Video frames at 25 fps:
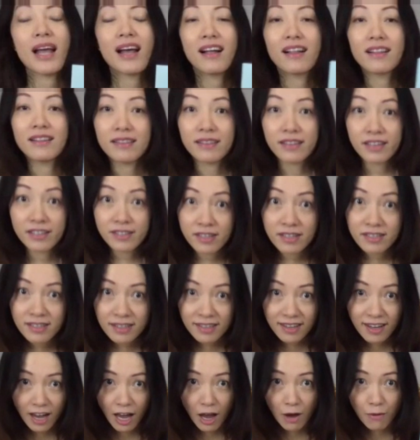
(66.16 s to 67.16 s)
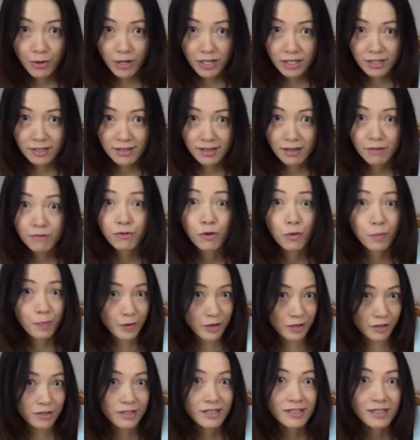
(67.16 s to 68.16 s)
This is the character for
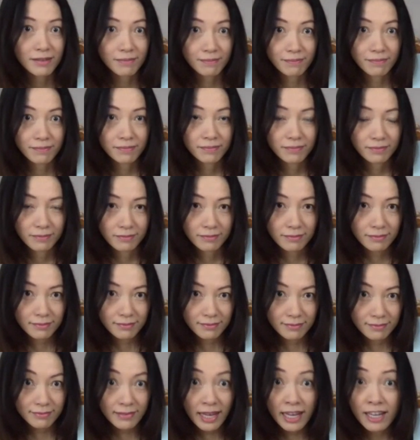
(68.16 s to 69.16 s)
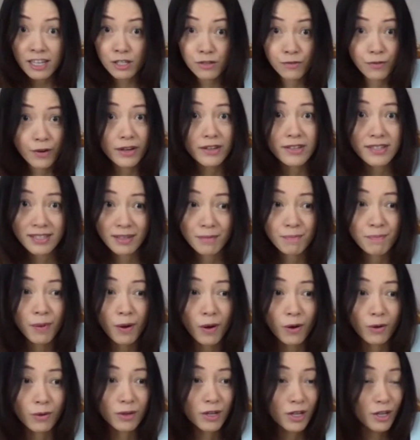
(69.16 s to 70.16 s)
person. It's very
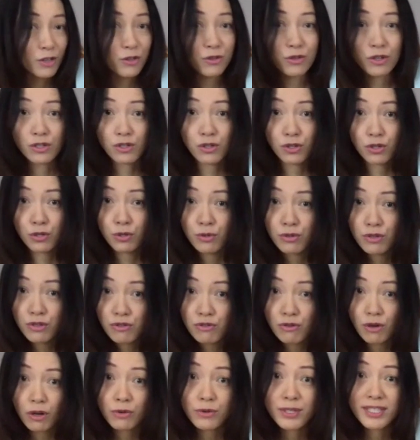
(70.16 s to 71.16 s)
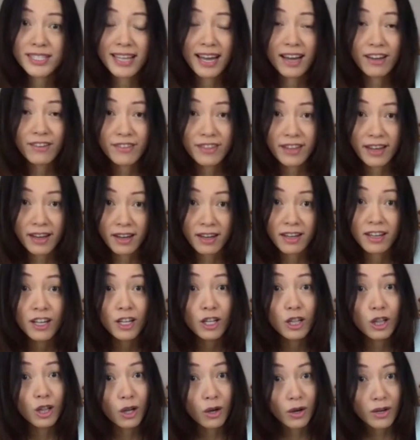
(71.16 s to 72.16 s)
simple, just 2 strokes down there,
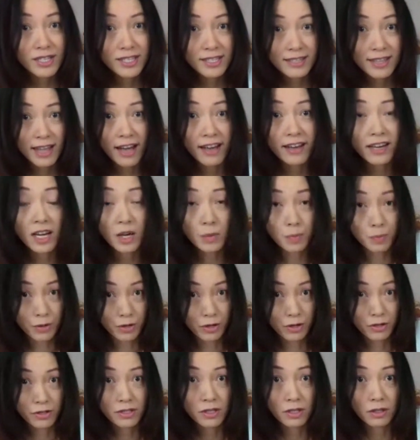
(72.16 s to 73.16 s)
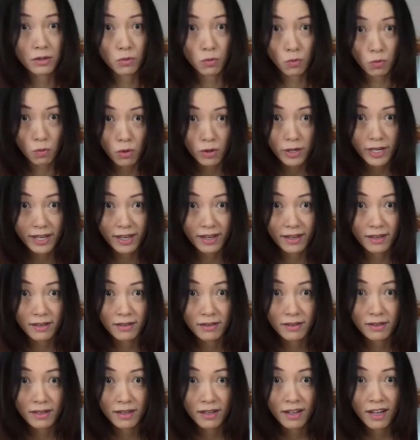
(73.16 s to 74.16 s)
looks like a person walking.
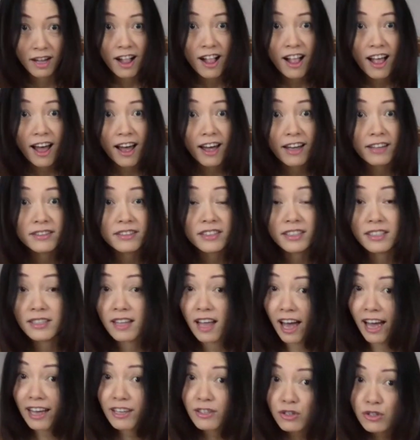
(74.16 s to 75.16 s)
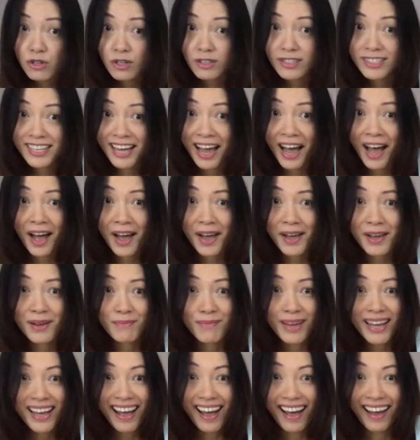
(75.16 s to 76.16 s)
And in the ancient time,
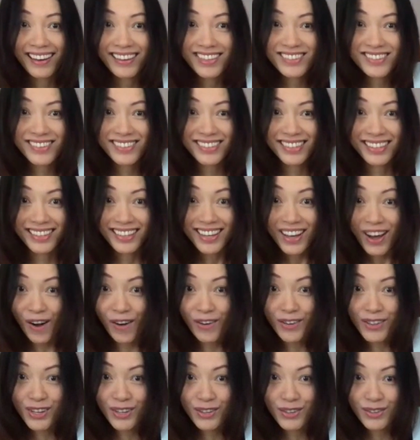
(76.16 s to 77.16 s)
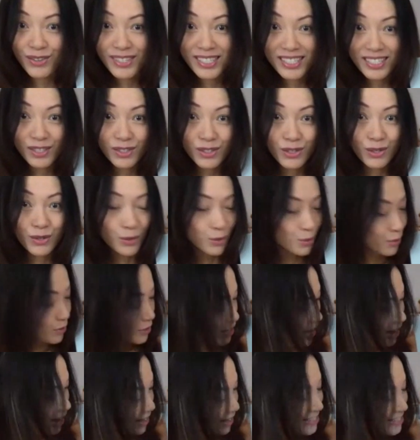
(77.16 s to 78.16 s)
actually, although you see 2
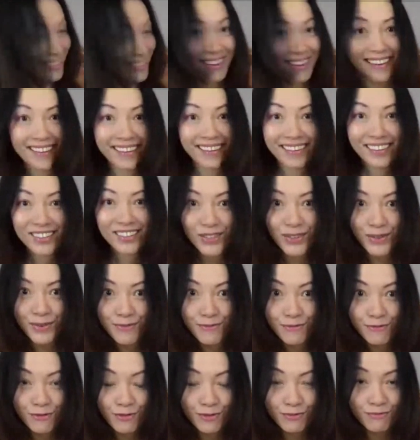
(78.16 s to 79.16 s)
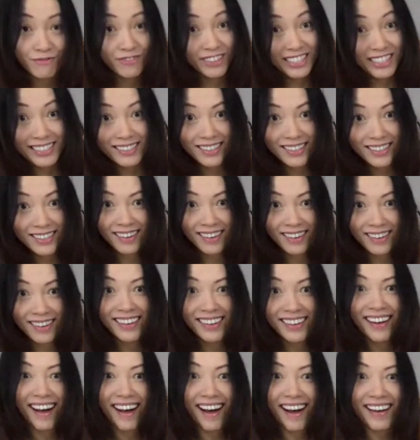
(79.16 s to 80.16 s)
legs here, 2 feet here,
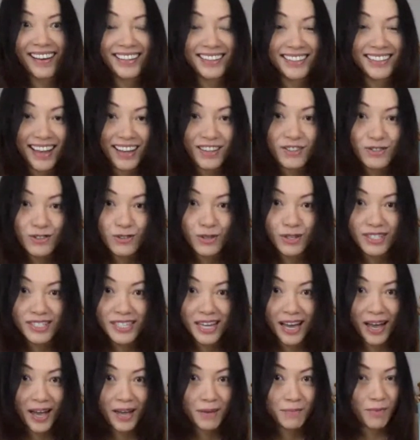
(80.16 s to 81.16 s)
in ancient time,